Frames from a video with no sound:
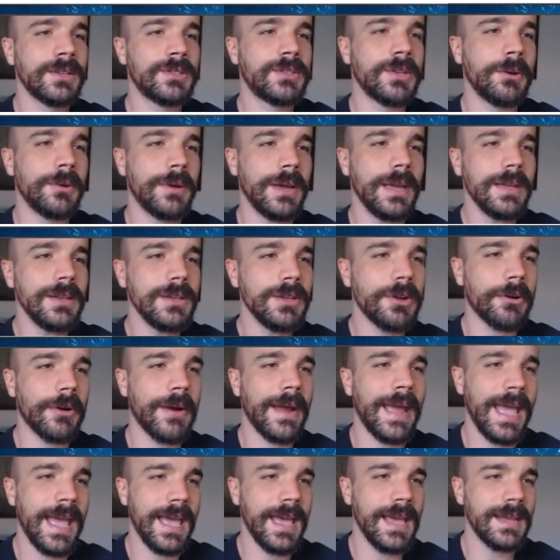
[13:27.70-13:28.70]
So in
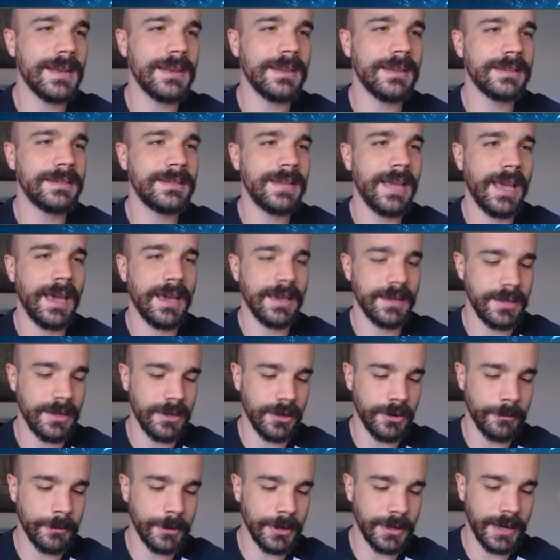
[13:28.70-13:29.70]
your head tag
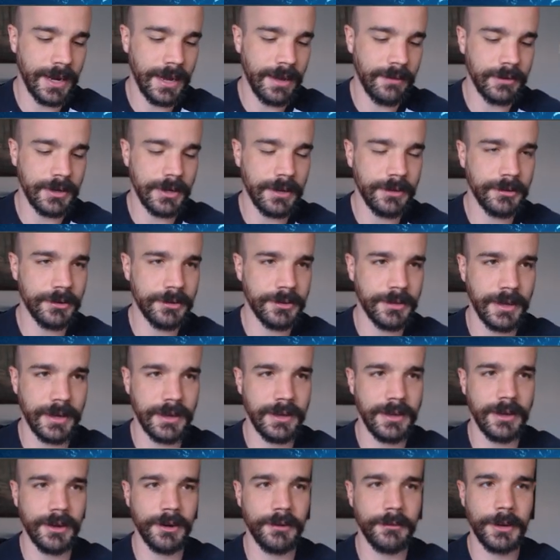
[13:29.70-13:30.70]
here, we're going to have another
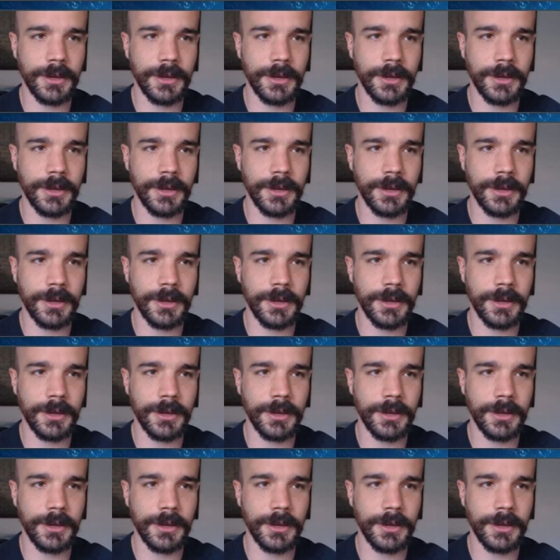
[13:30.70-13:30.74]
thing here.